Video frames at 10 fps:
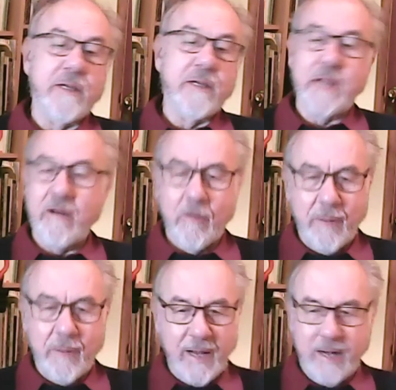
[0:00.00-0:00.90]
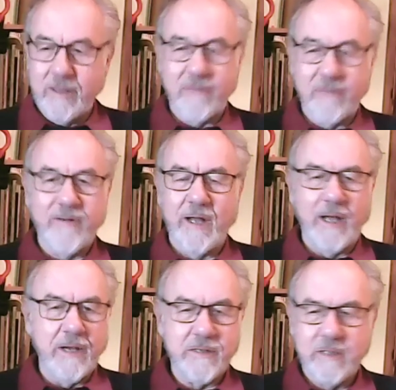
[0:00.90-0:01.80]
aeroplane that
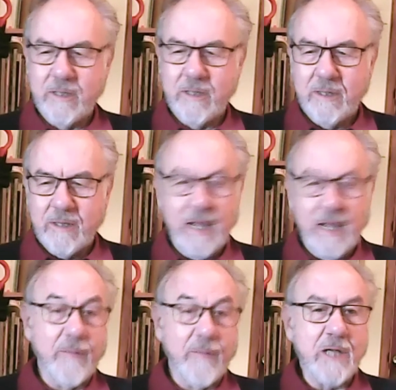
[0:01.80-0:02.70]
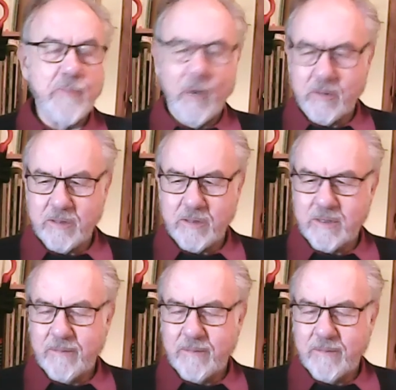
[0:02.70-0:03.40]
flies out of matchboxes. Mm.